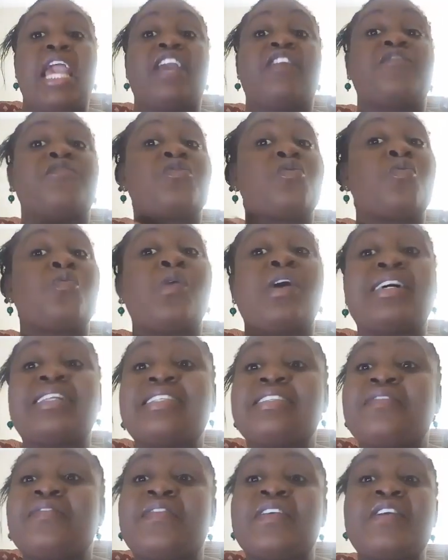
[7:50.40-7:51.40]
If you
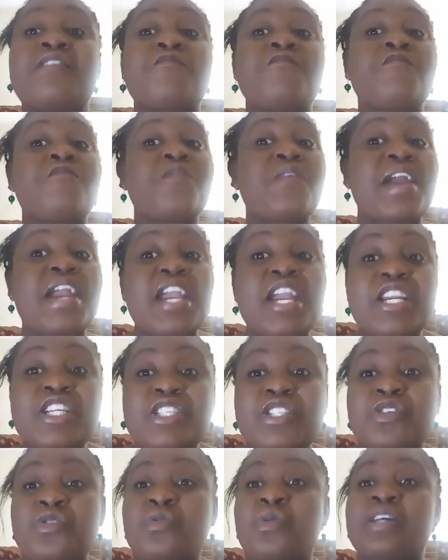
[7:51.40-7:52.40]
want to feel
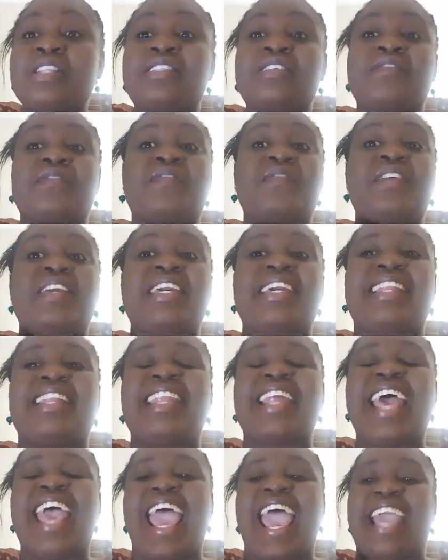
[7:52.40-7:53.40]
fresh, you want to
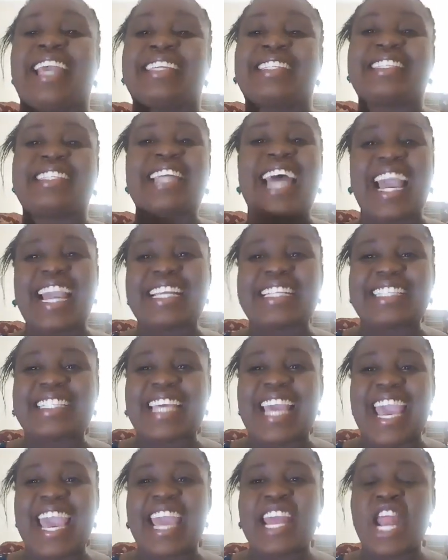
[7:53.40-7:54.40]
feel
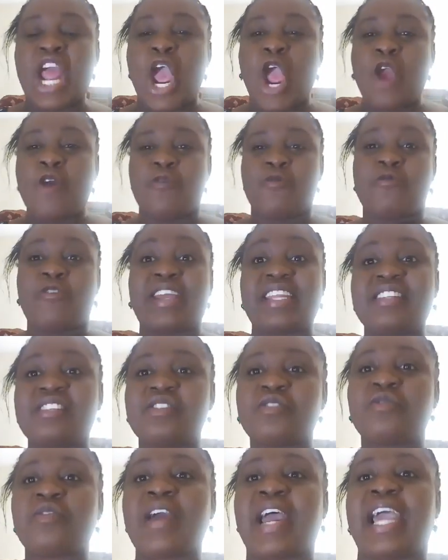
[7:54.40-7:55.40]
excited, ready
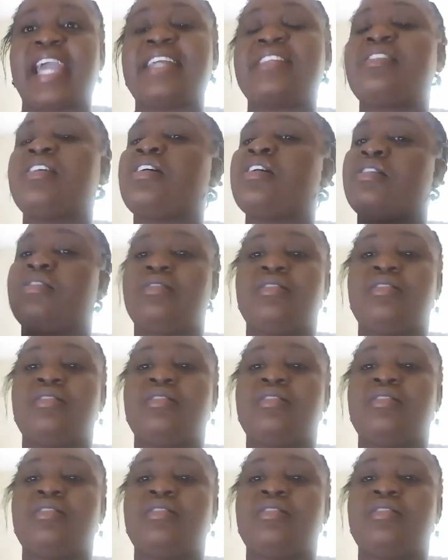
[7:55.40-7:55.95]
to write,